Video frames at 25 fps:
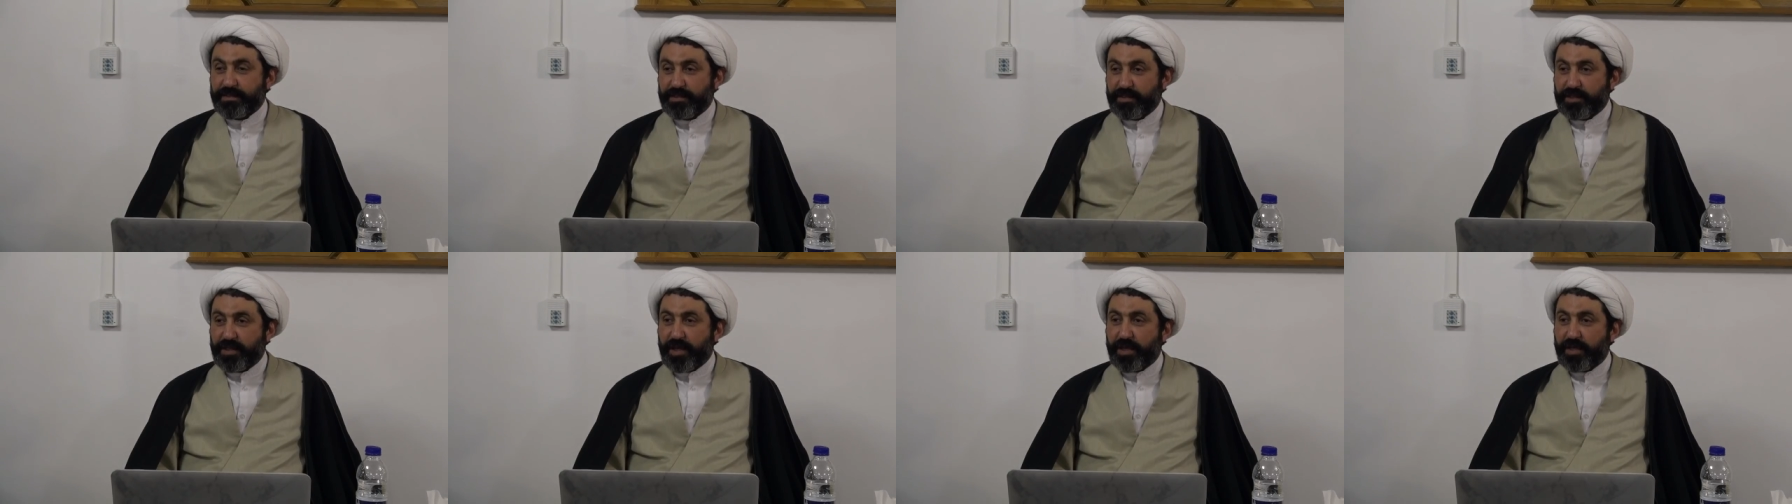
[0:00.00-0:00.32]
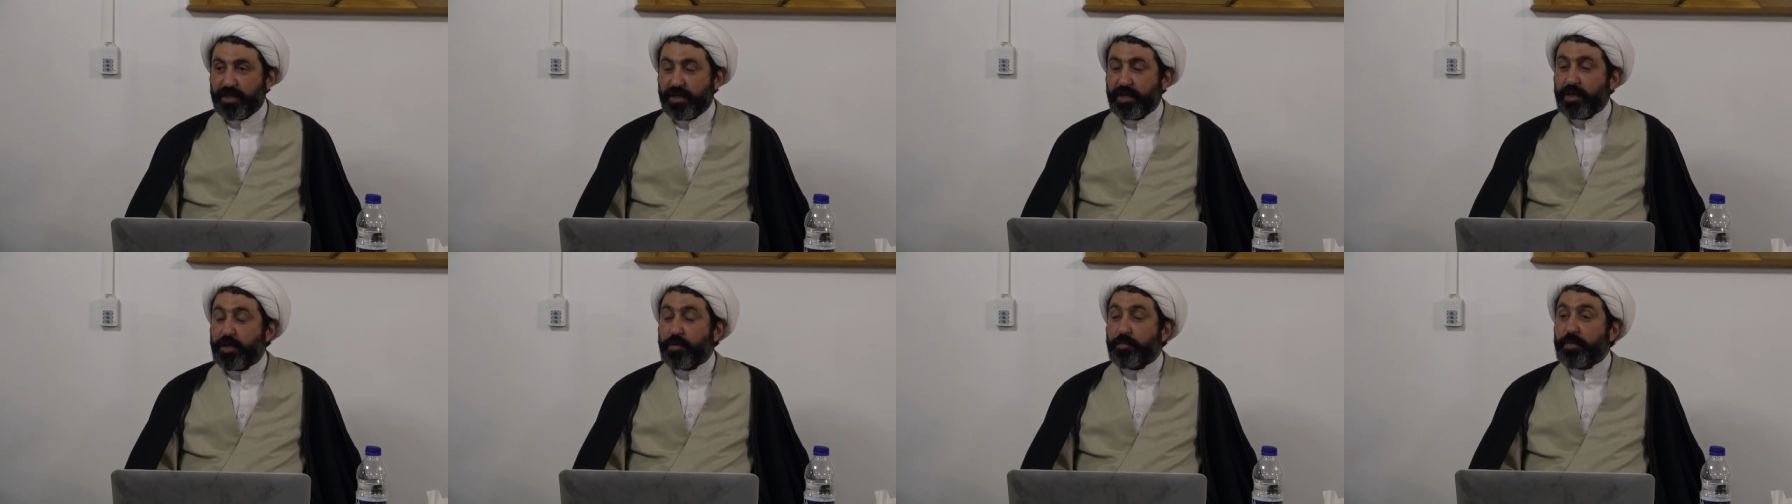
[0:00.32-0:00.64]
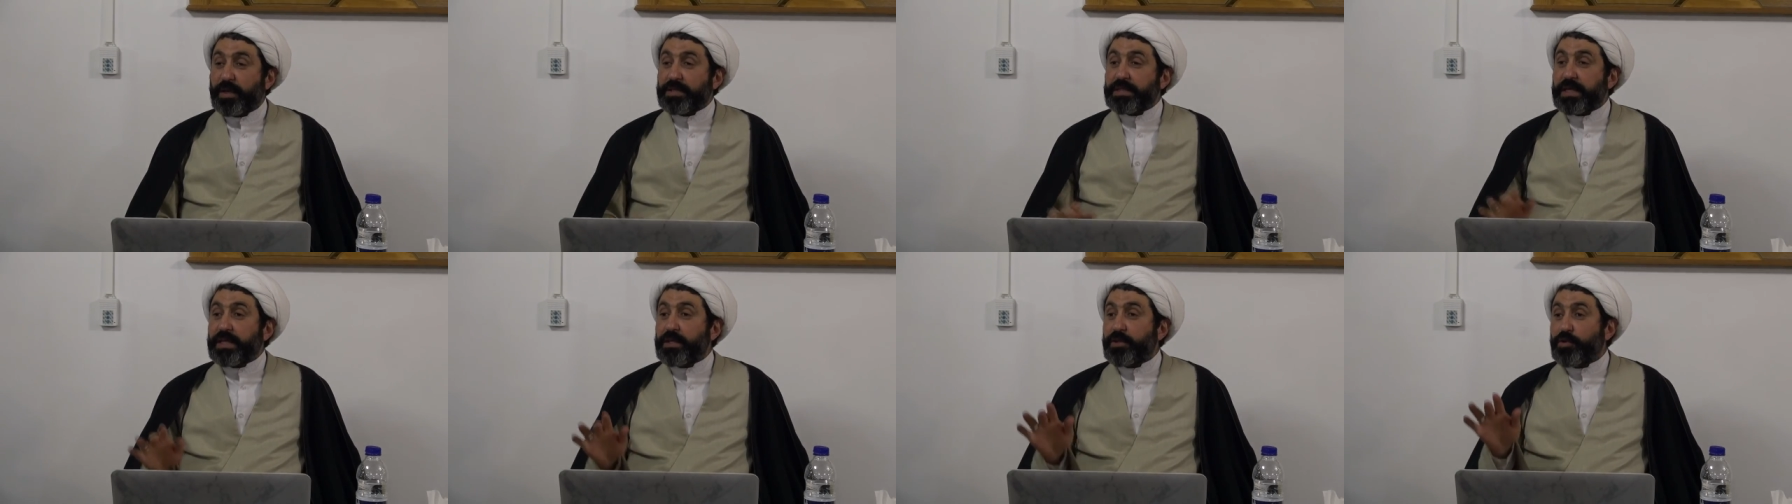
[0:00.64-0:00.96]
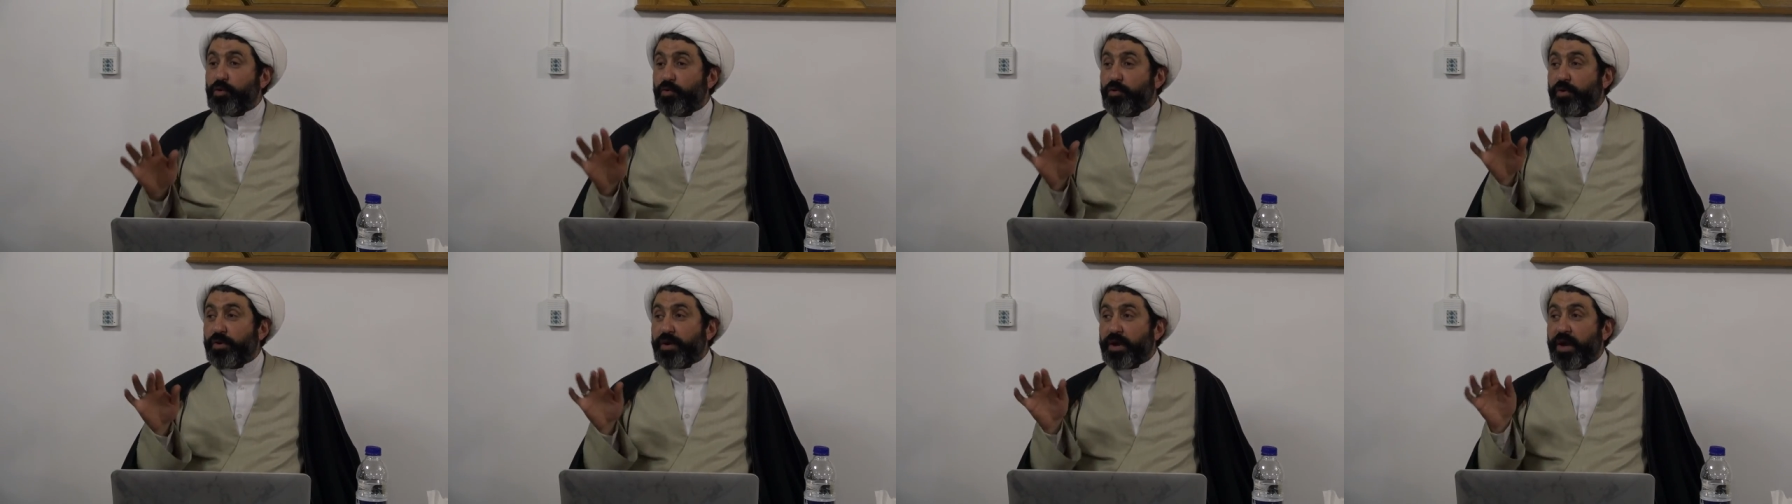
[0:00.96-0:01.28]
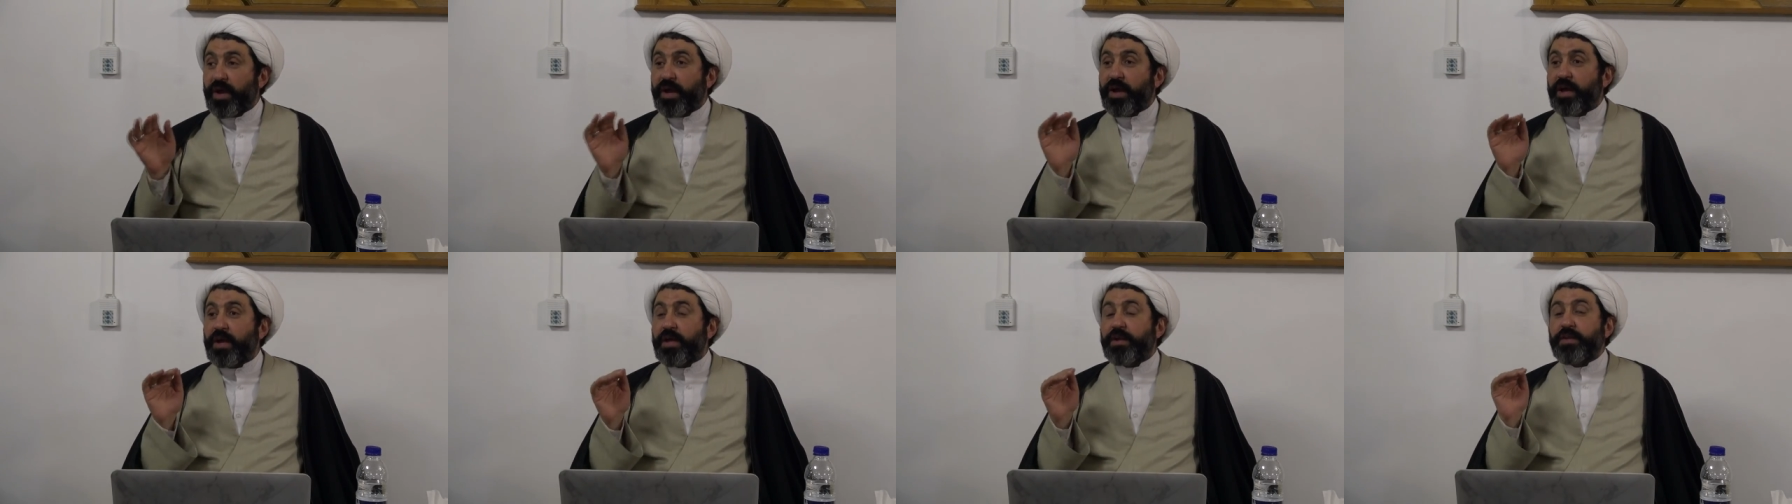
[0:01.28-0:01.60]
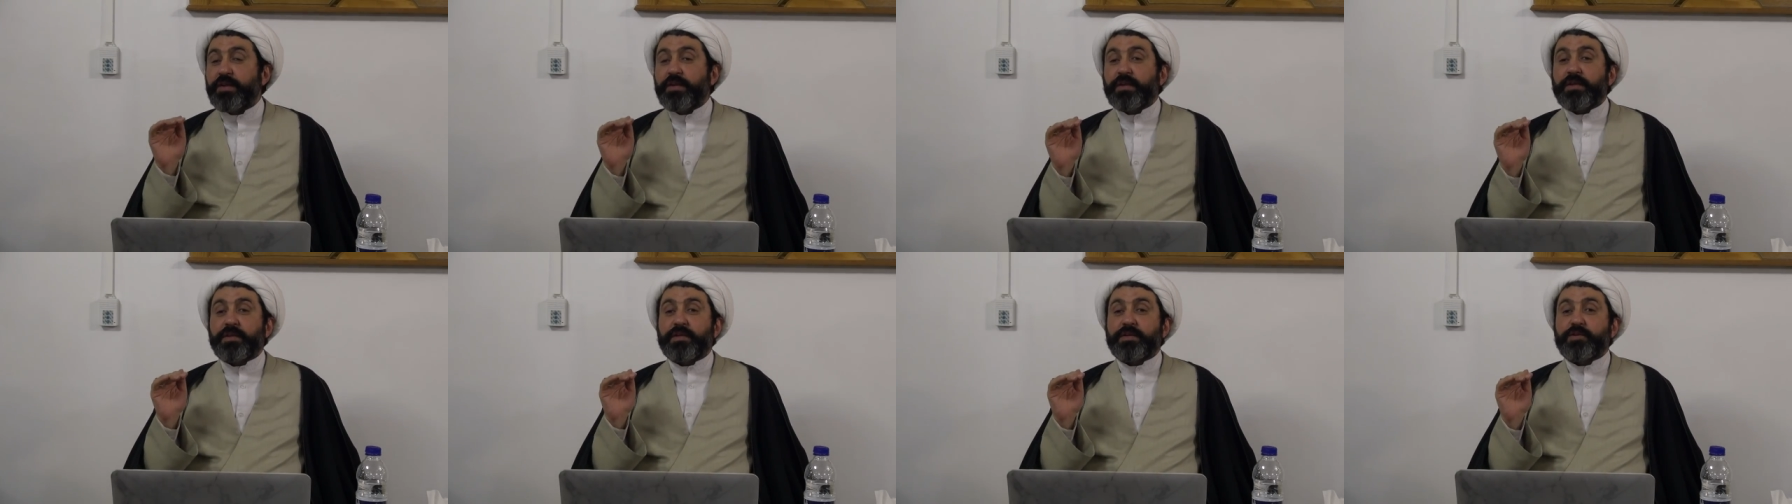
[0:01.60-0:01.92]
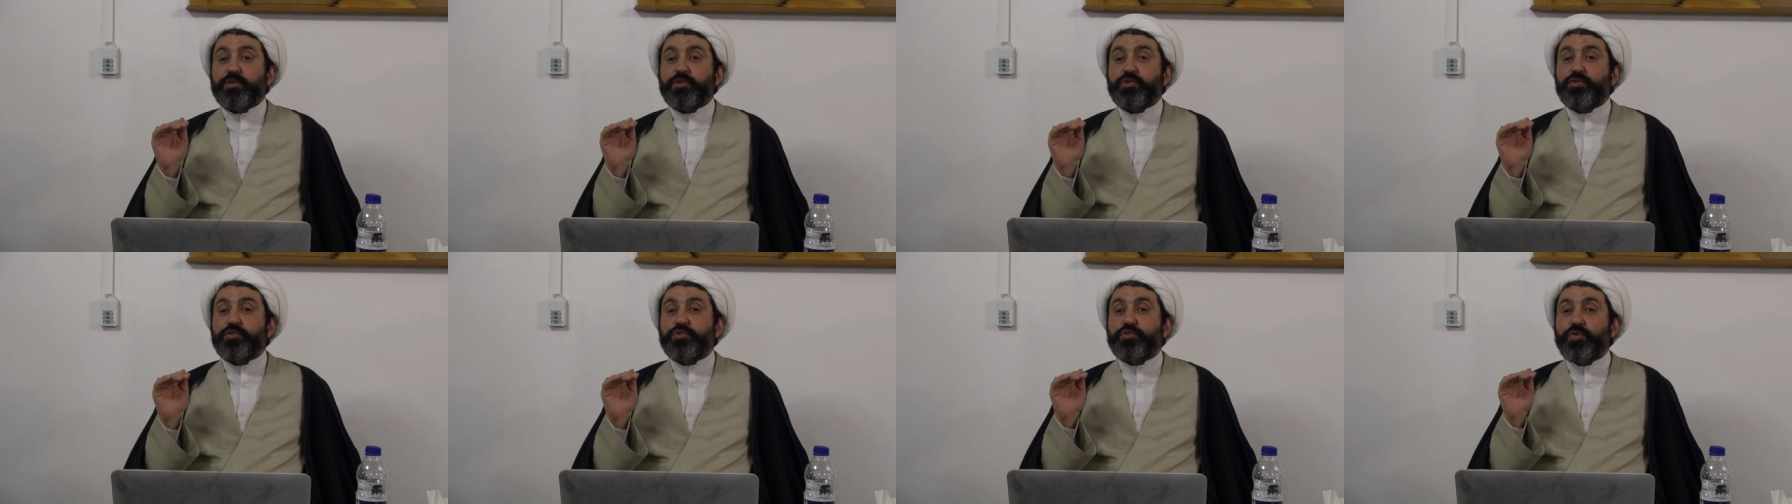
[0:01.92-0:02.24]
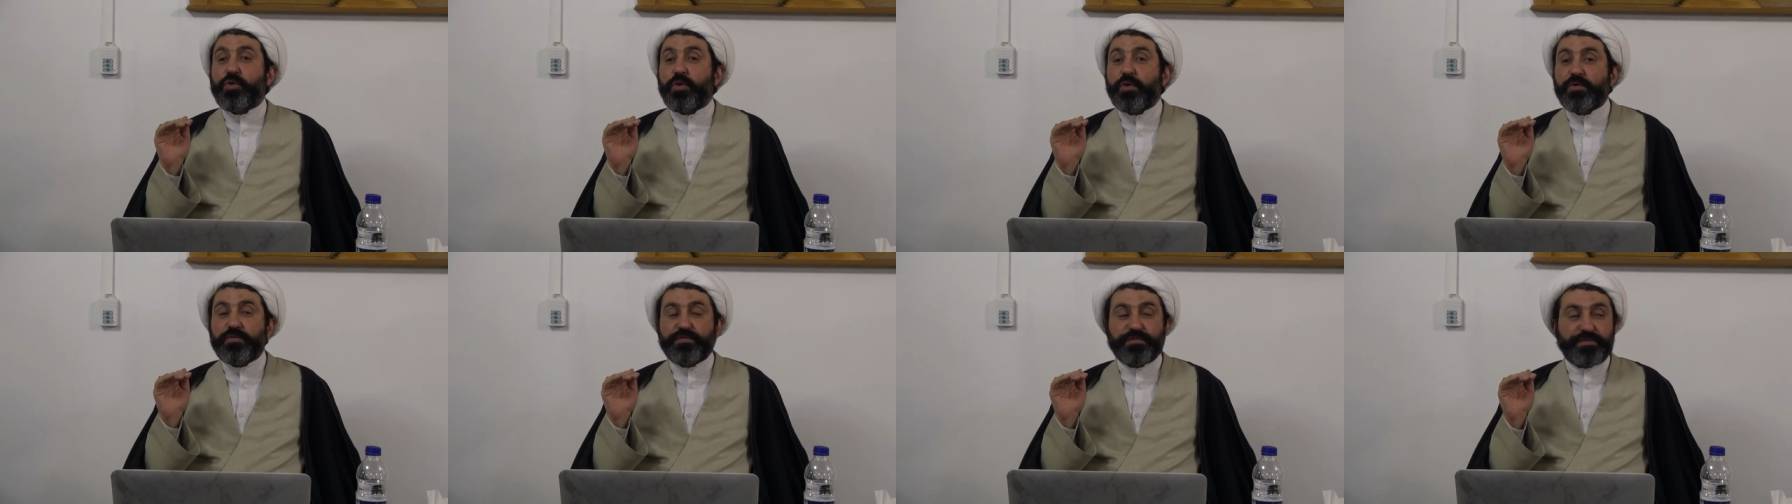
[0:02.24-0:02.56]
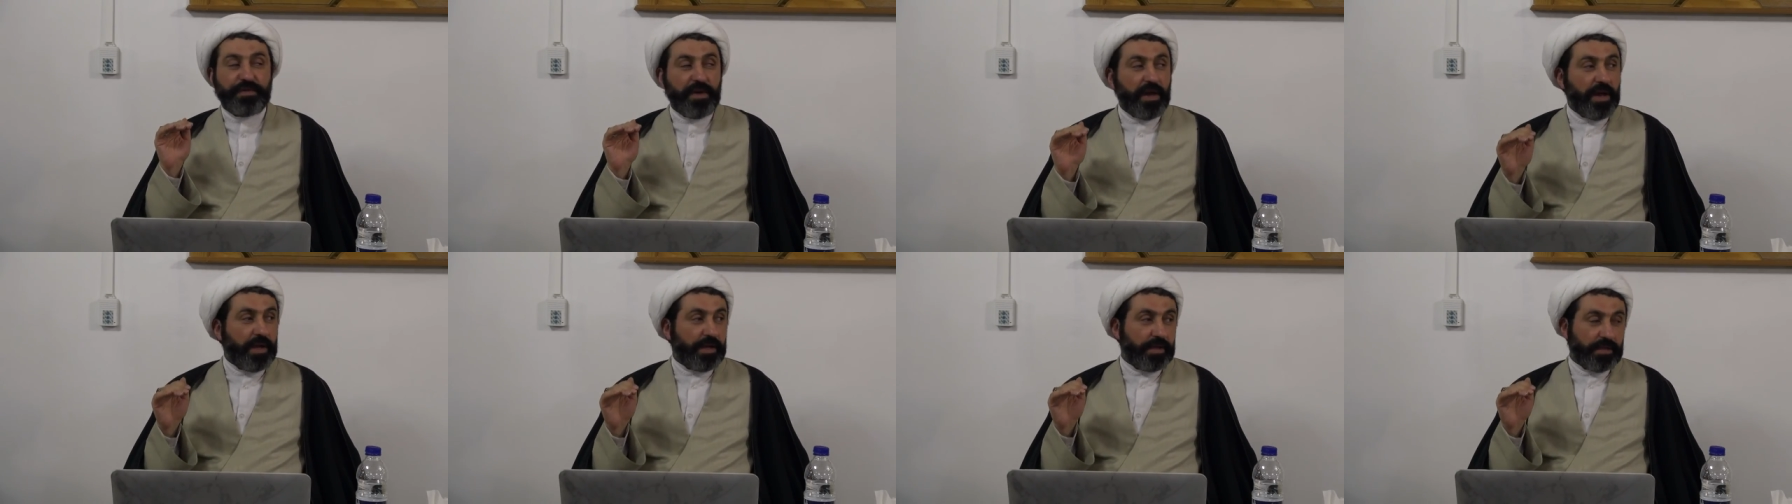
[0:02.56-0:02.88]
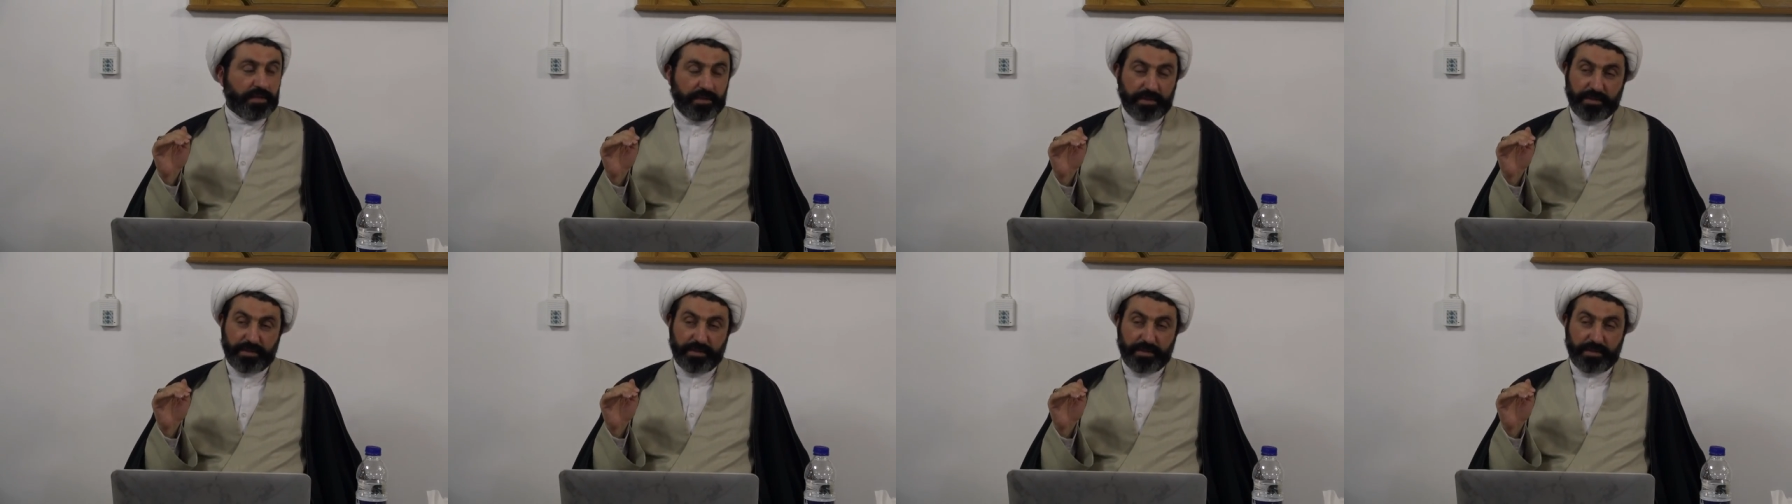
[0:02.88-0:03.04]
Yeah. But in the Quran, you don't find